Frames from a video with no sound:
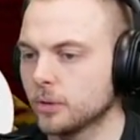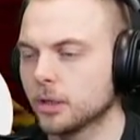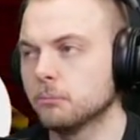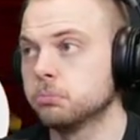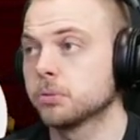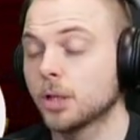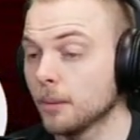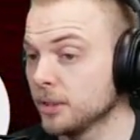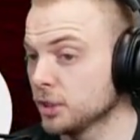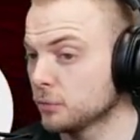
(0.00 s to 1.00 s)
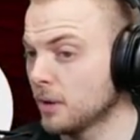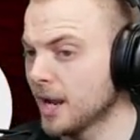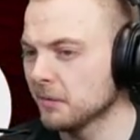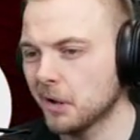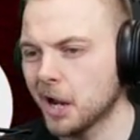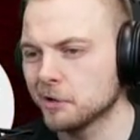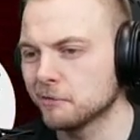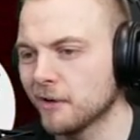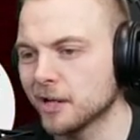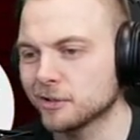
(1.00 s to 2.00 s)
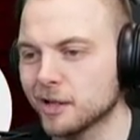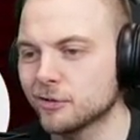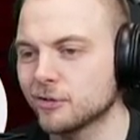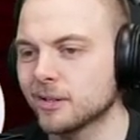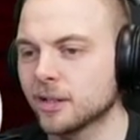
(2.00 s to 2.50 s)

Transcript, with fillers: come in this way. I'd advise against it.